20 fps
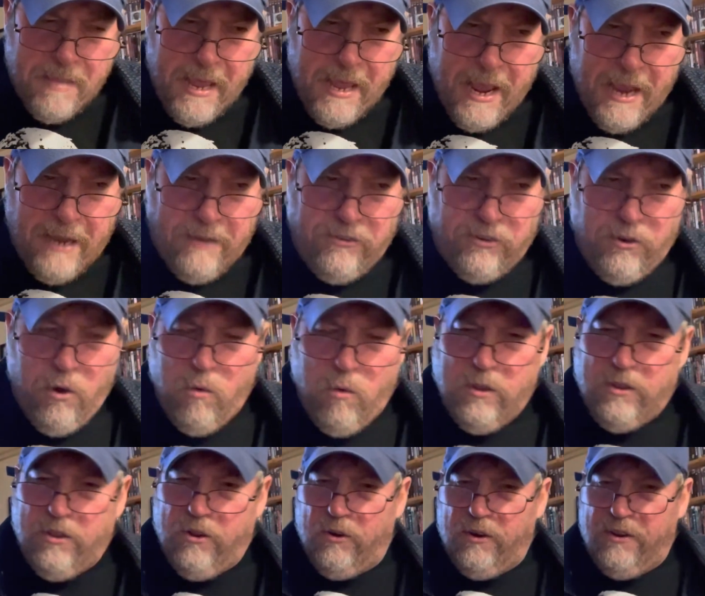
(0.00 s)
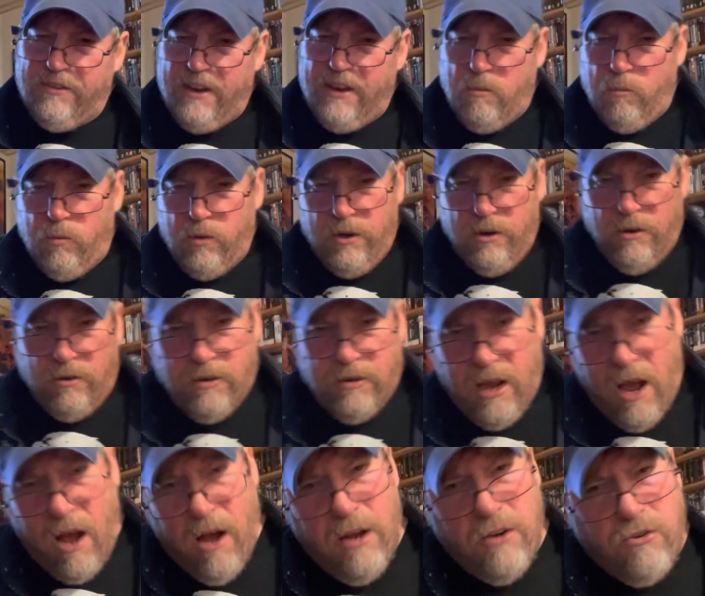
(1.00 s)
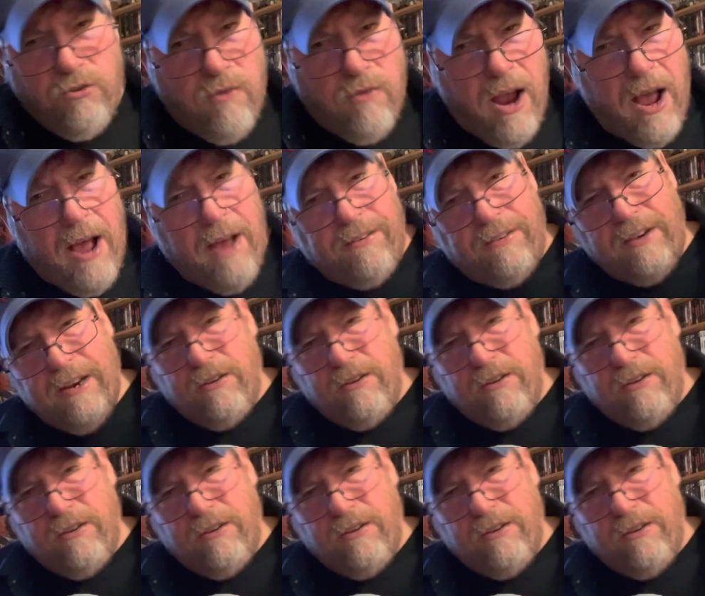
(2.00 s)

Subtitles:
And so there is a real contrast